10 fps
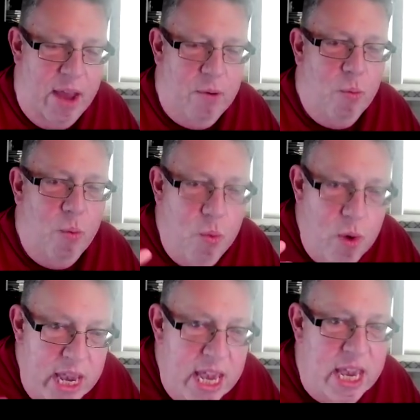that
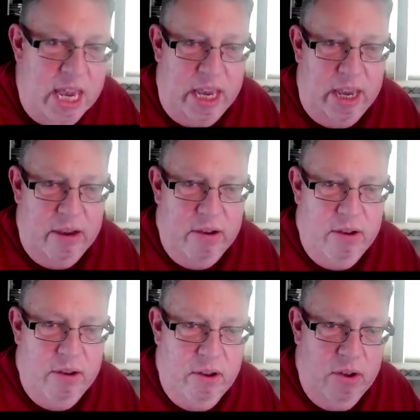we
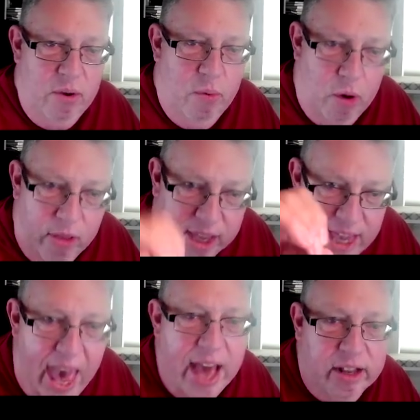were
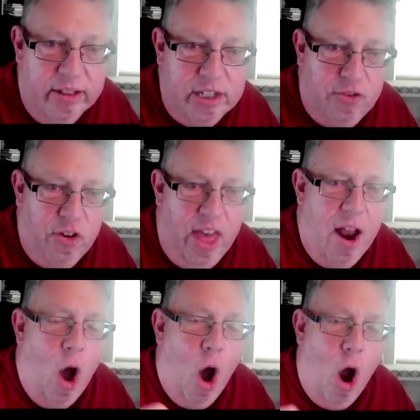the catalyst for
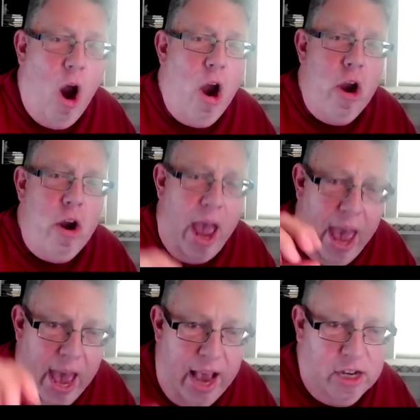that. Our
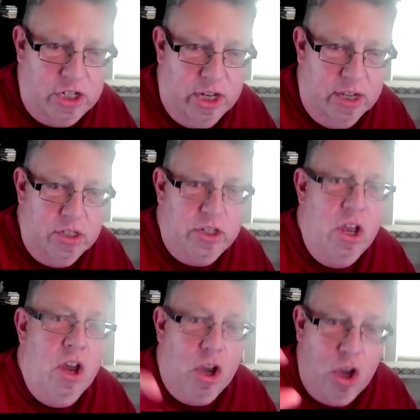
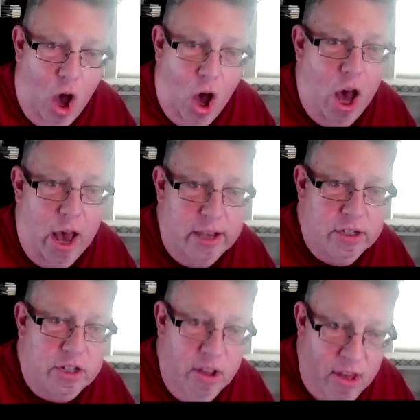actions
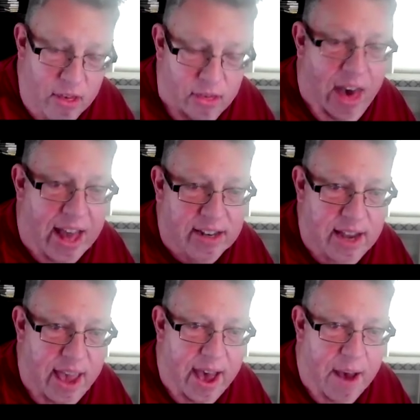caused that
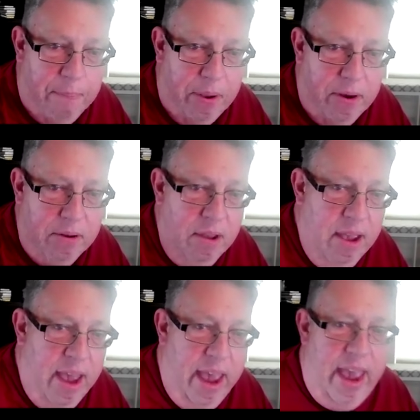to happen.
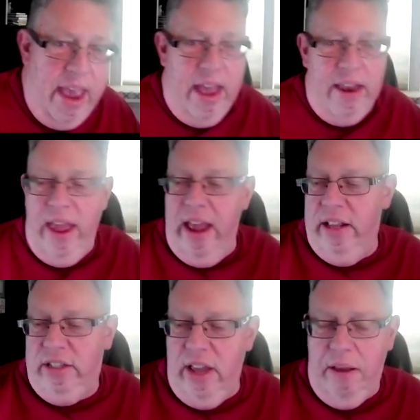
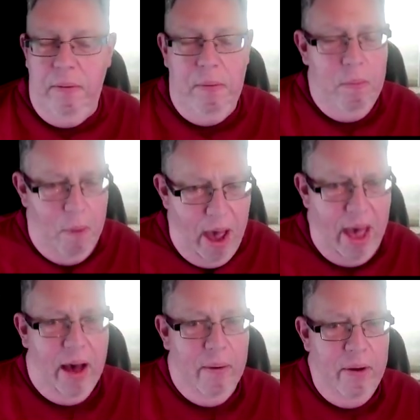And it's like,
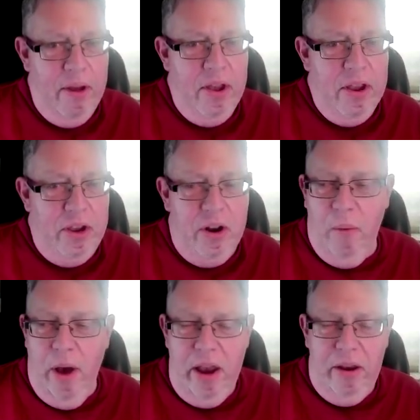wow, you
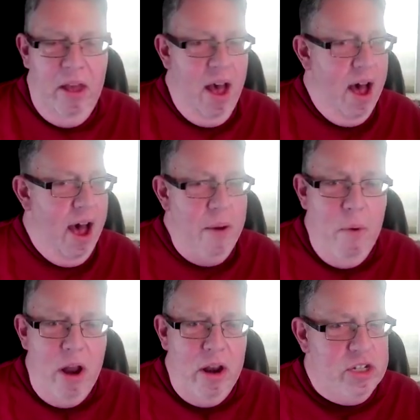know what?
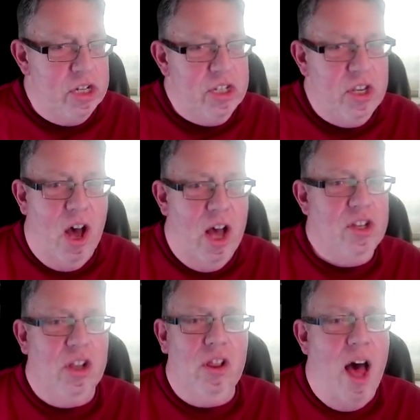I want to just
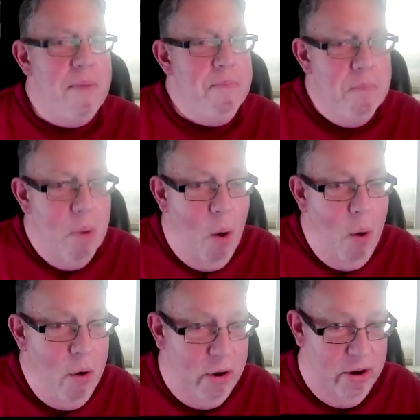cause a lot
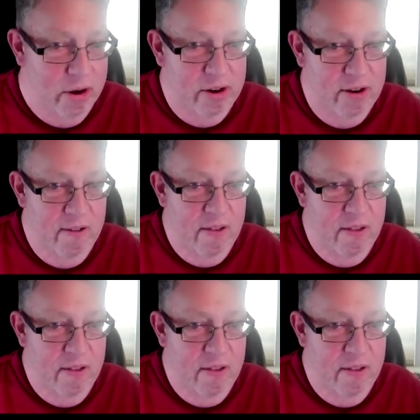more